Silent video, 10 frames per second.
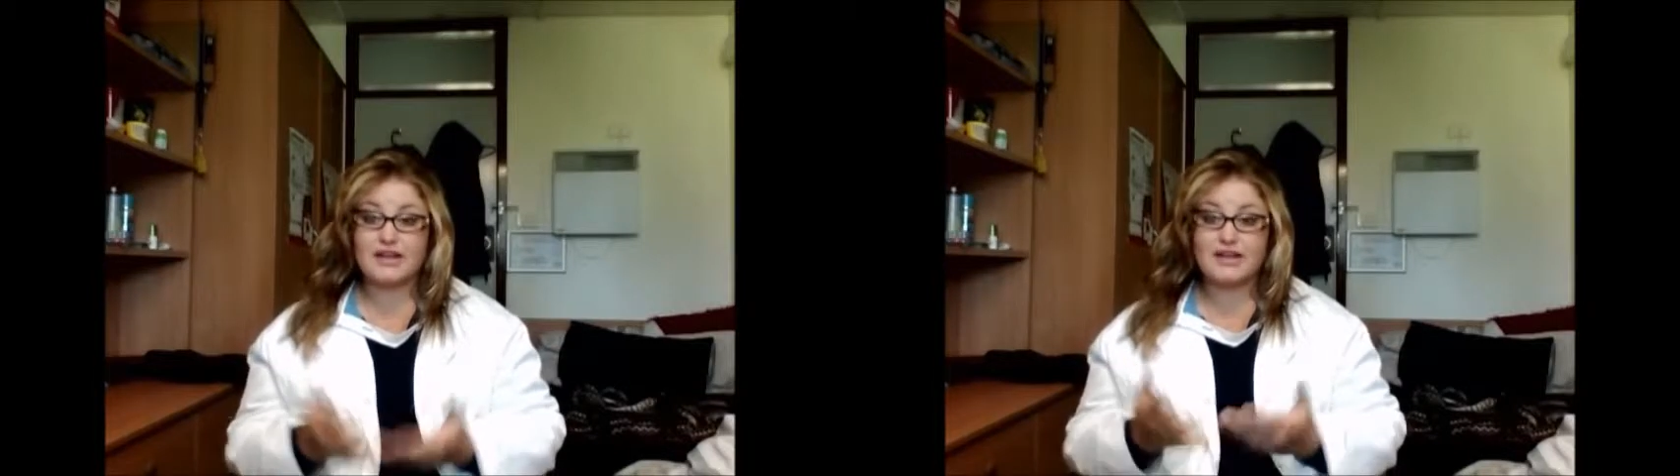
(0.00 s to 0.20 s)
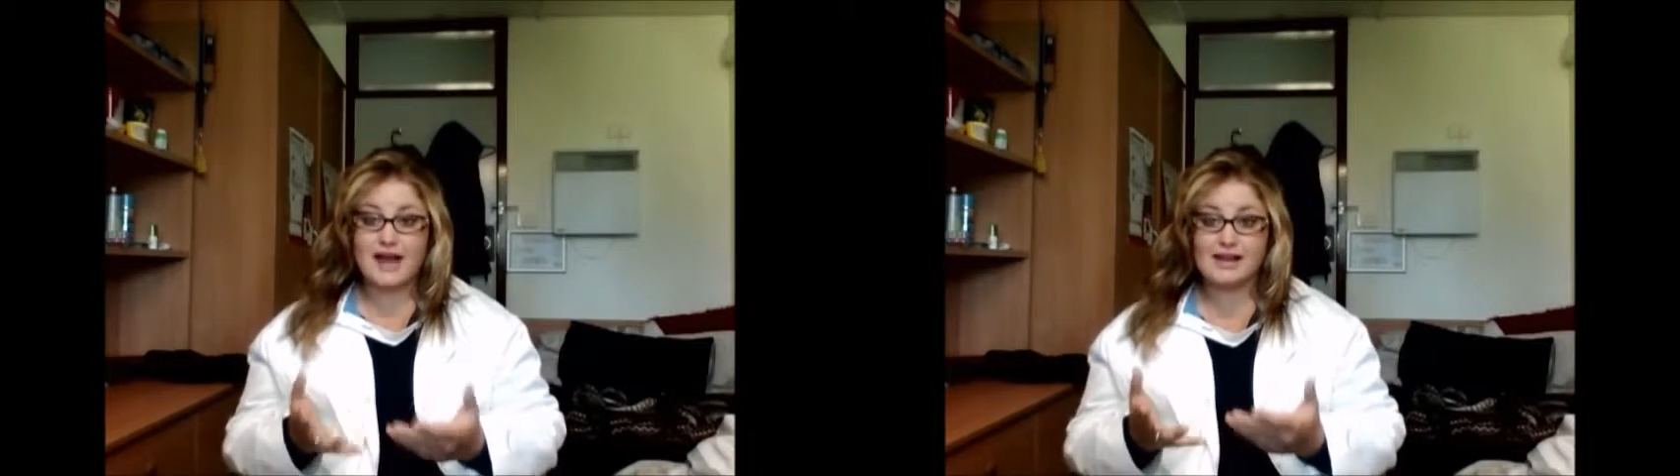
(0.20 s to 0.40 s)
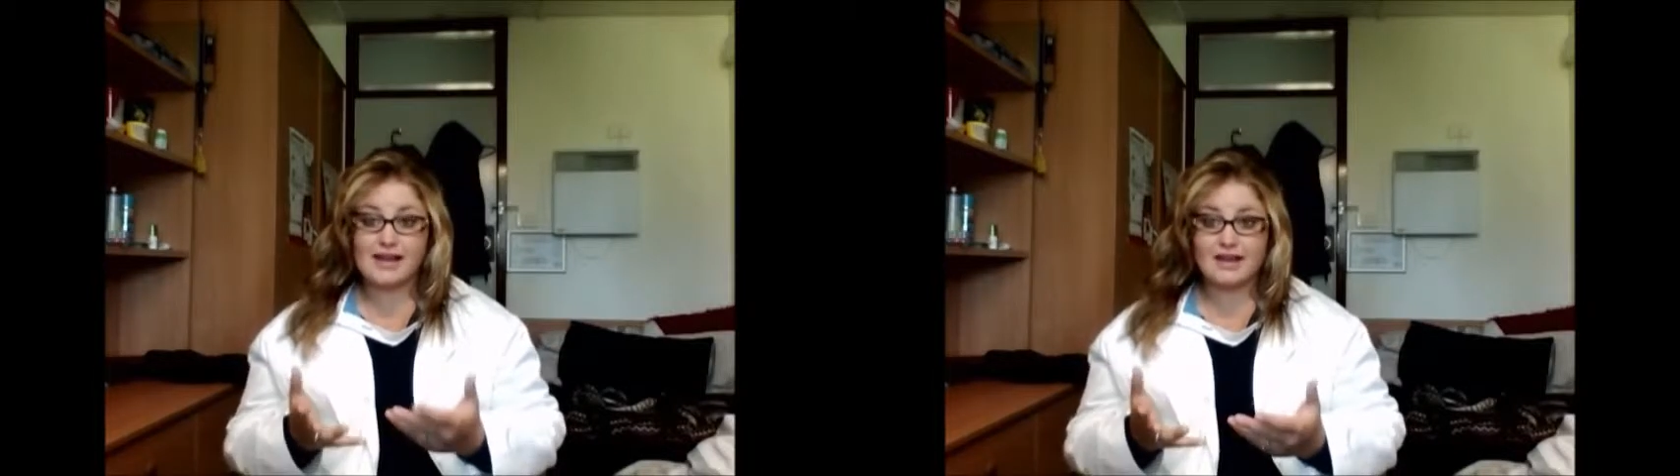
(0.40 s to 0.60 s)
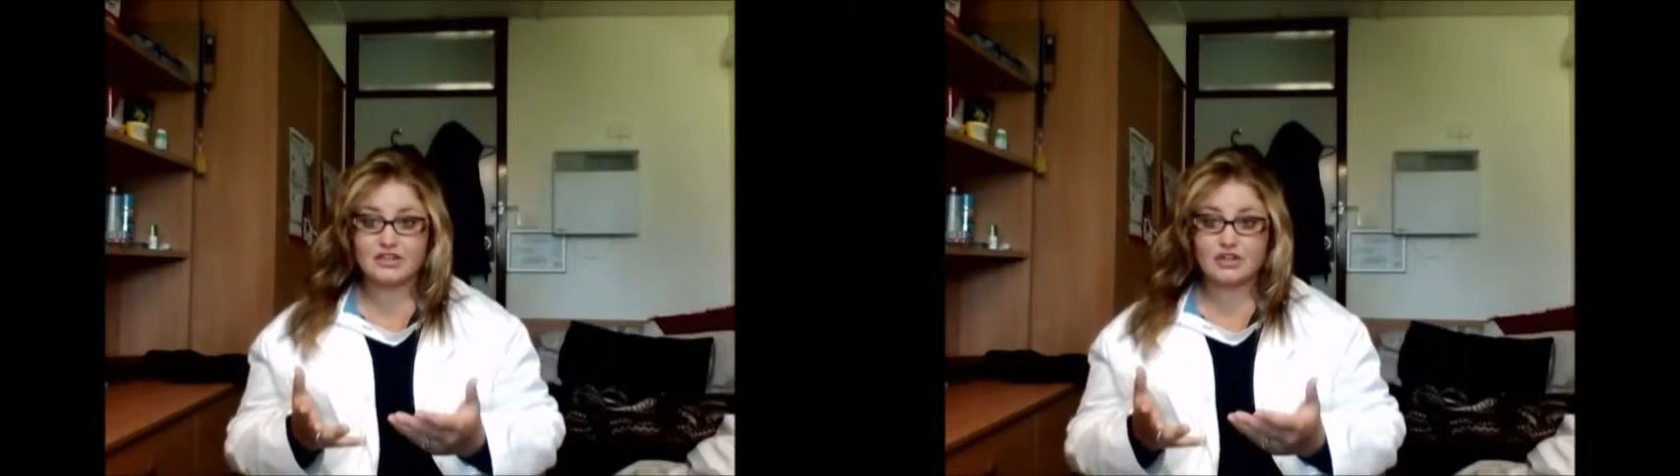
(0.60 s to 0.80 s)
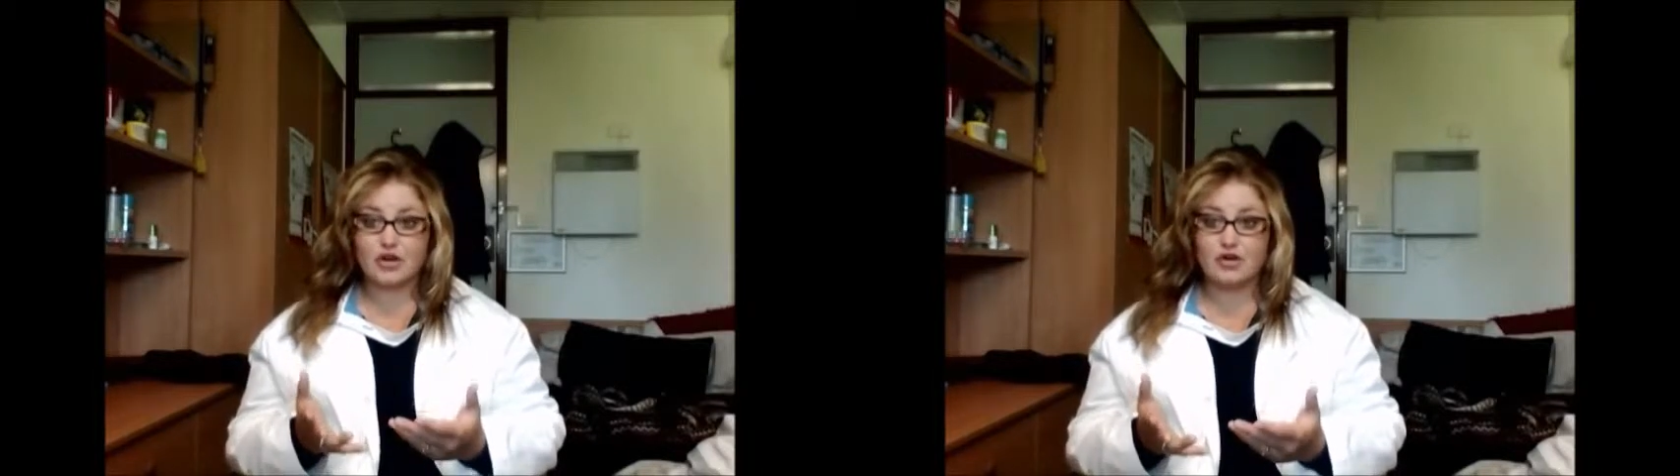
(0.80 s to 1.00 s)

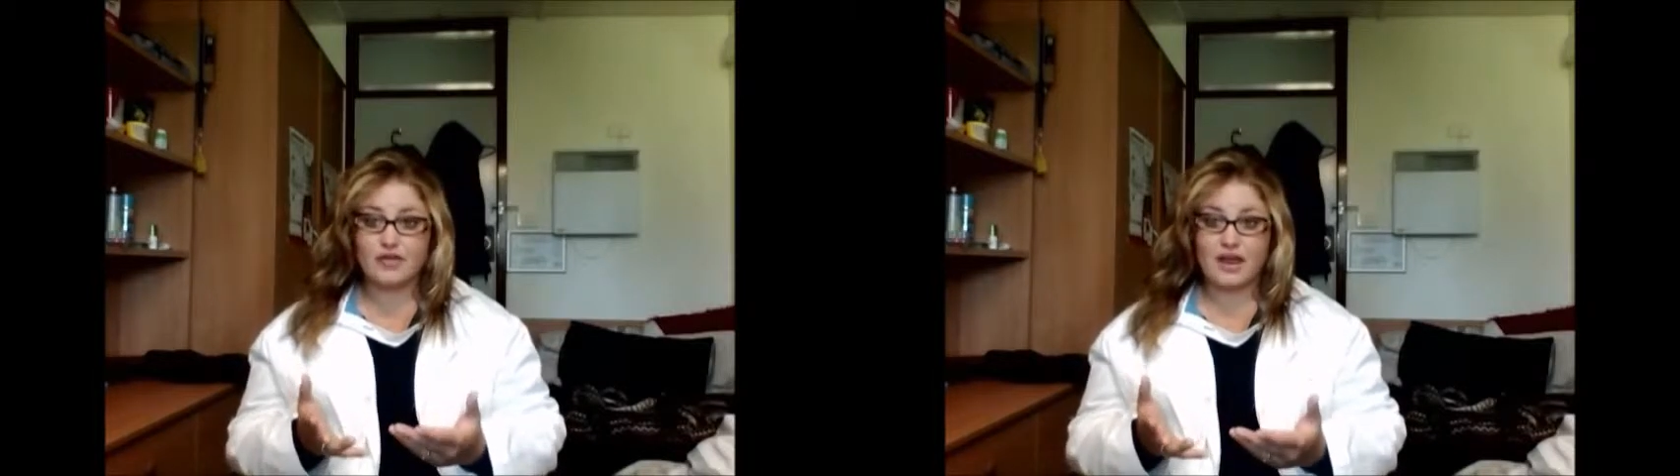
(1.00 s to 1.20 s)
inhalation of